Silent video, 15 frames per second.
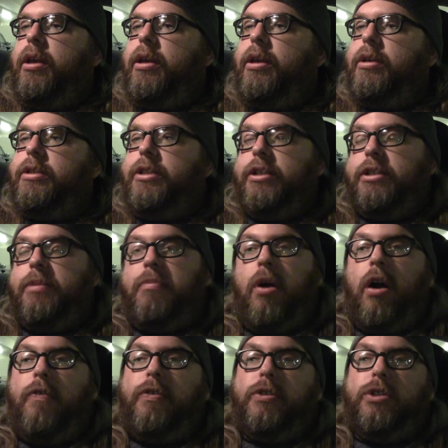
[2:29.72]
is just a
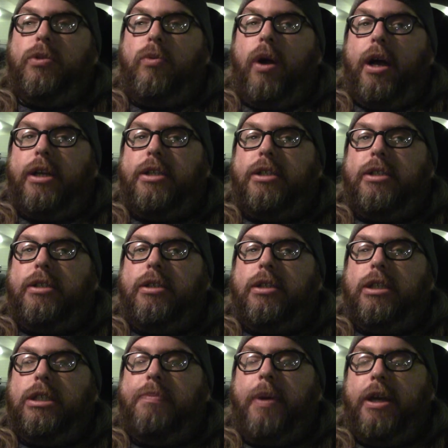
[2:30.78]
marvel to watch.
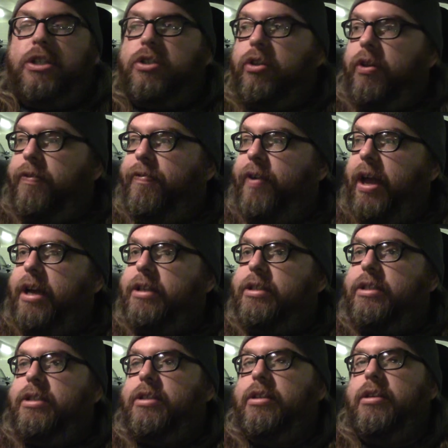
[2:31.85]
The special
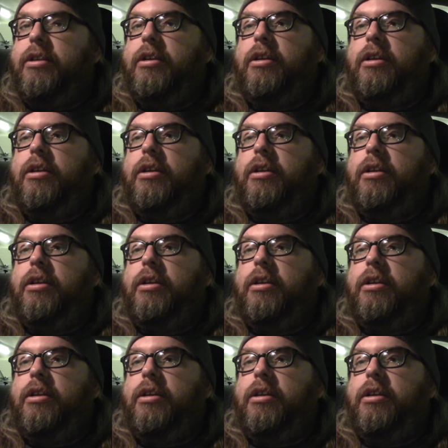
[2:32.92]
effects,